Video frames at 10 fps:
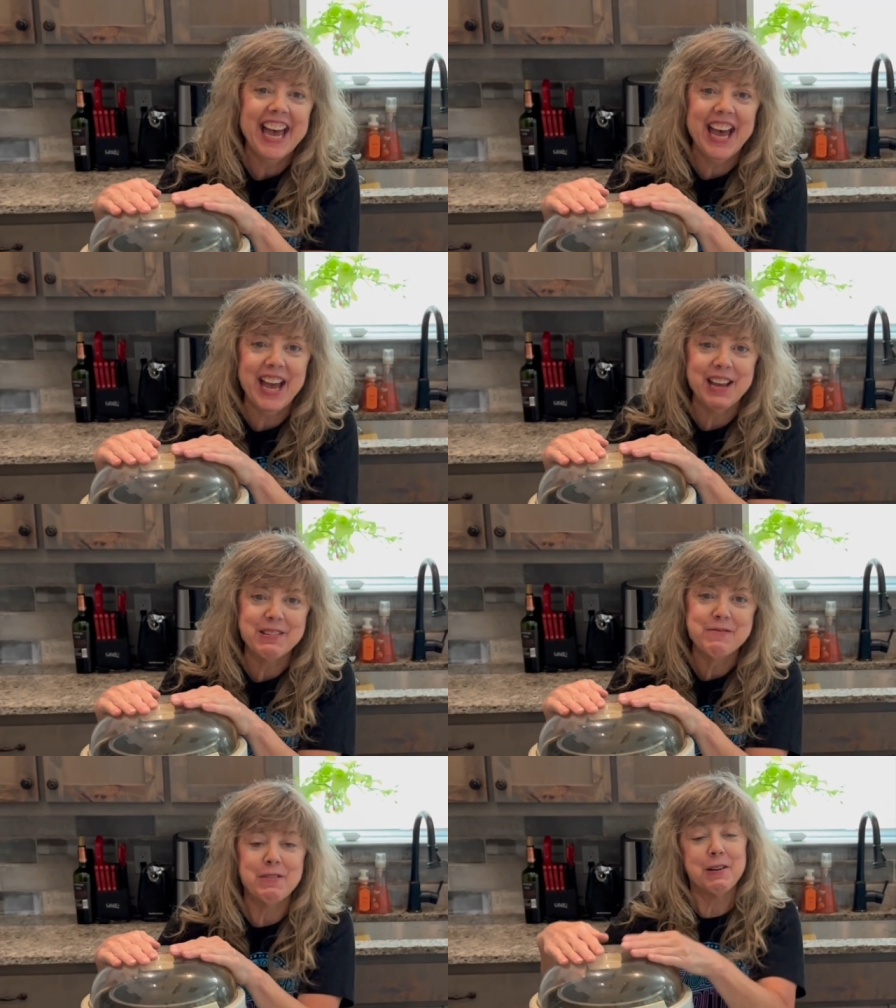Hi,
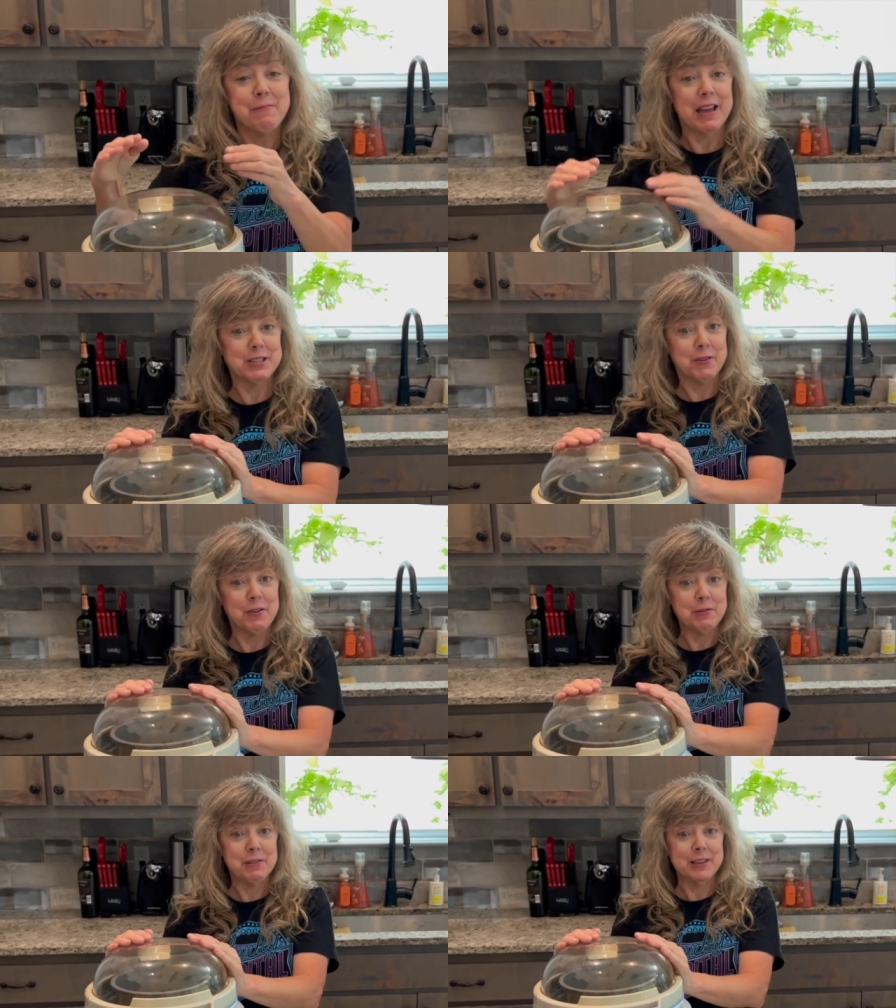welcome back to
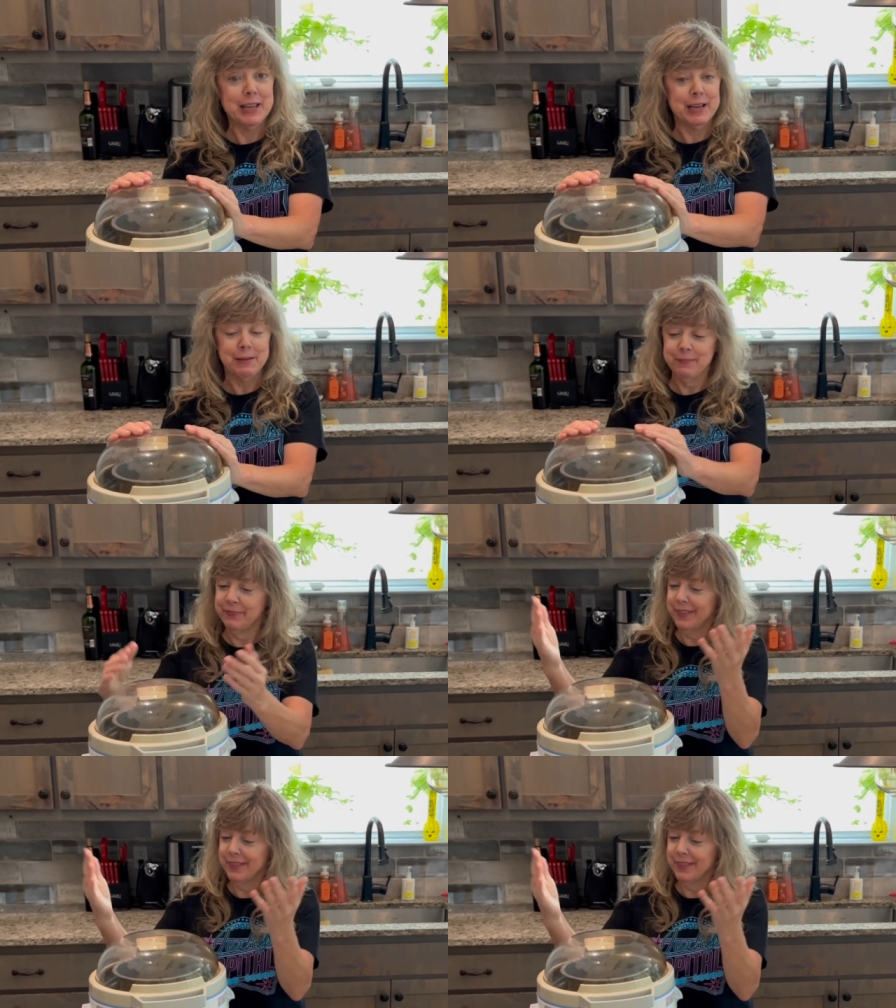Growing with Glenna.